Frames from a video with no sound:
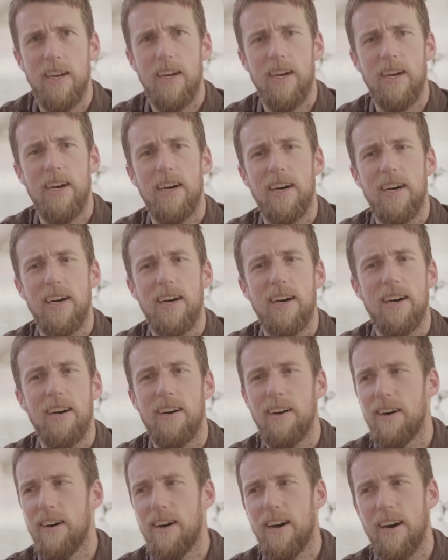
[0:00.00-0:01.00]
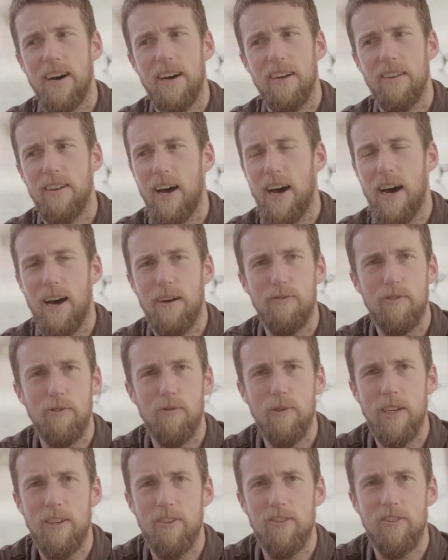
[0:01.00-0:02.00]
After
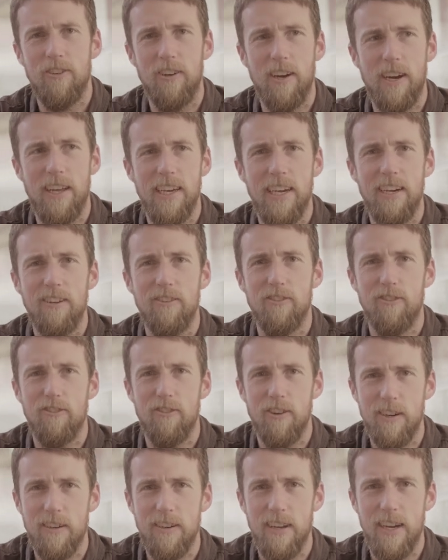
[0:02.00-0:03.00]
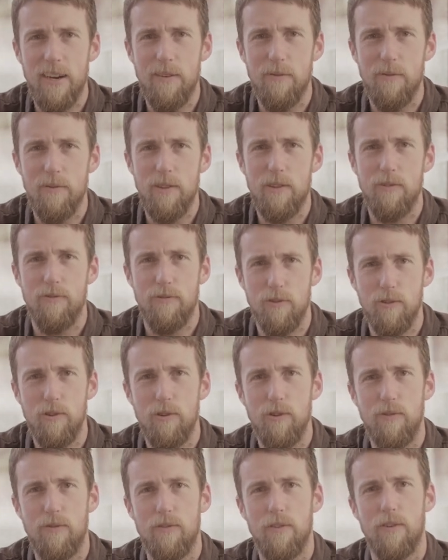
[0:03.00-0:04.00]
which I think I struck down with the
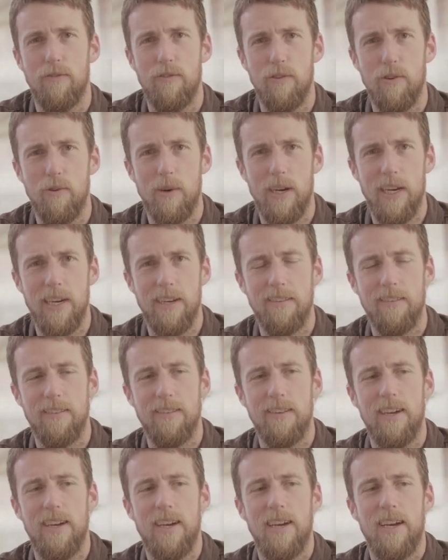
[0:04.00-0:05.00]
flu for a few weeks.